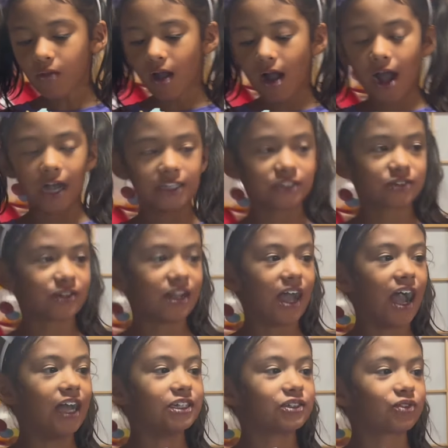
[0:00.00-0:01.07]
It's ice
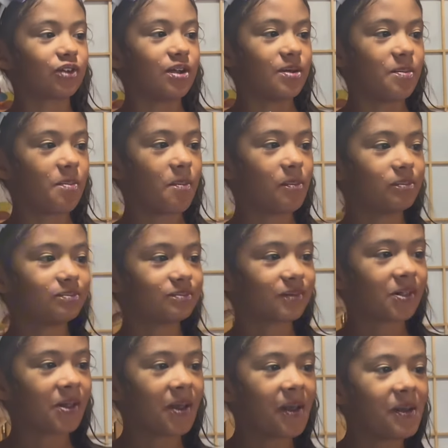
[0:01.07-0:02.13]
cream cake. Yeah,
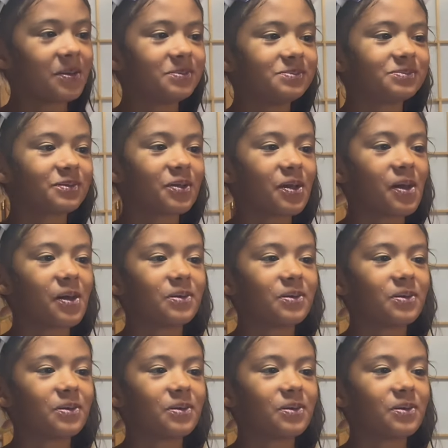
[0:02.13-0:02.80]
it's ice cream cake.